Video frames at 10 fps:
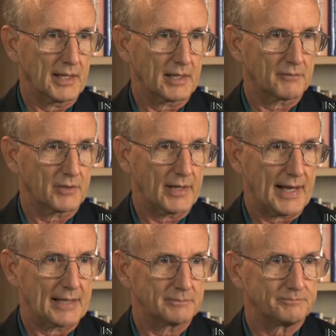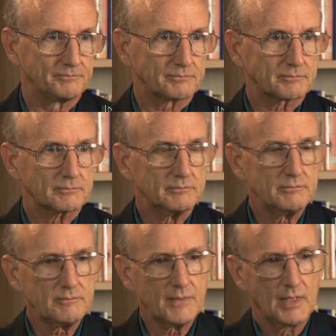out of their hat.
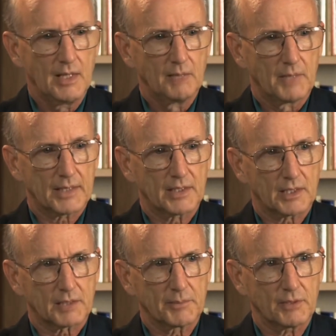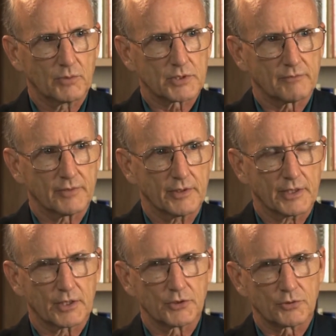Mike Huckabee was a very
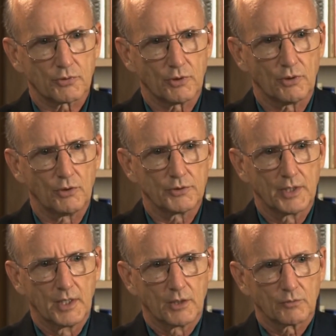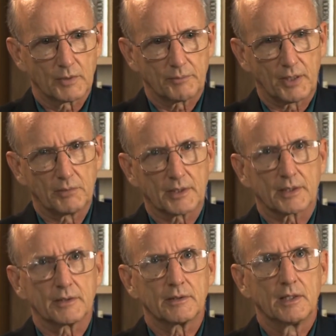controlled
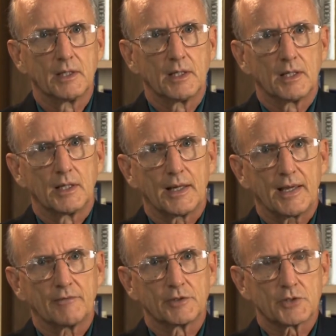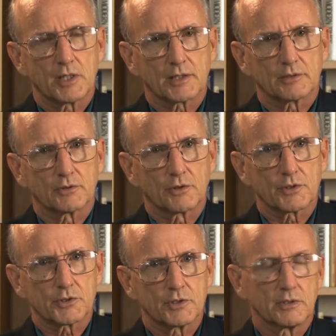Republican, evangelical
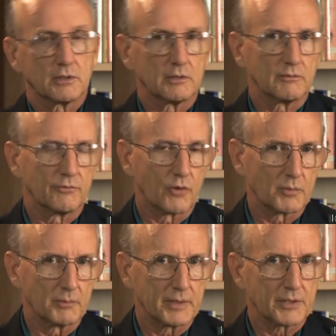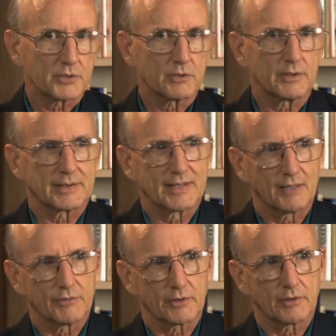Christian former minister and
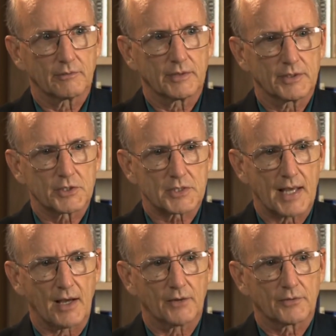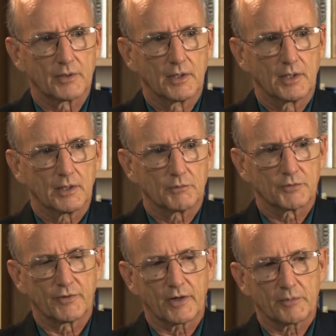governor in the South. He was
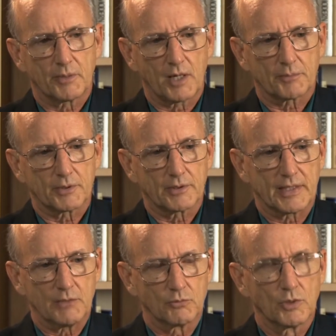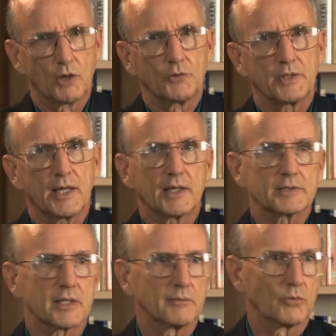very popular, and he rode the
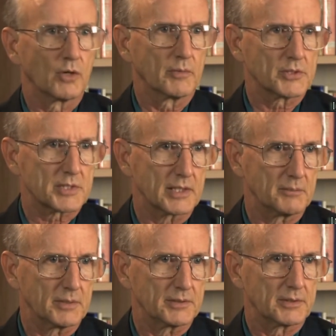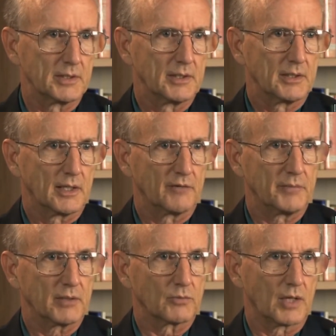anti-Mormon sentiment of
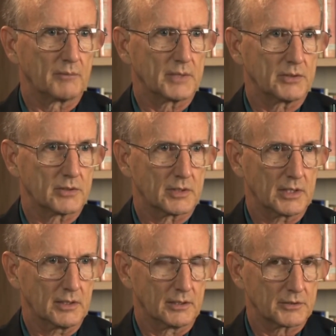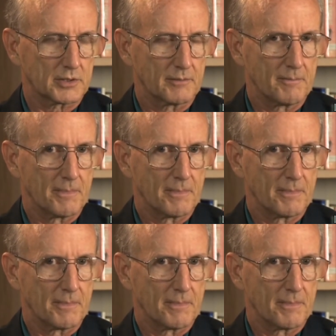Mitt Romney to the hilt,